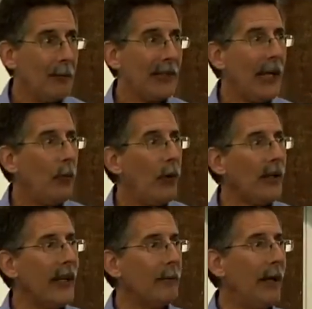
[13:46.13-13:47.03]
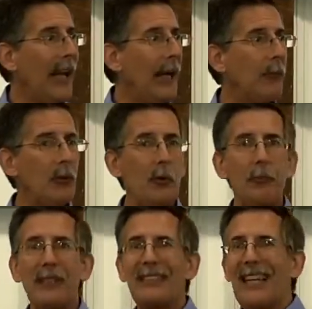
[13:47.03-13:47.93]
but they wouldn't have been able to
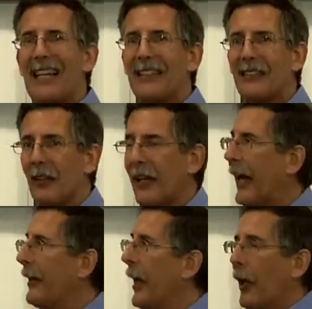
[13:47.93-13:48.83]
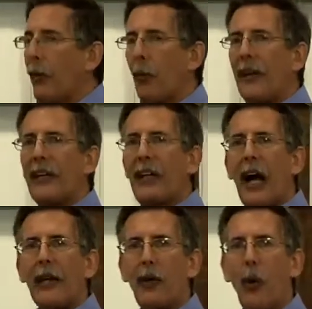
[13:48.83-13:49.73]
possess the land the way that
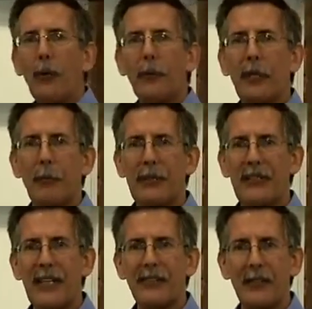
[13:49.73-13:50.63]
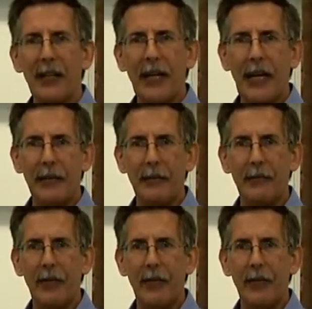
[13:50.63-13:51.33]
God told them to possess the land.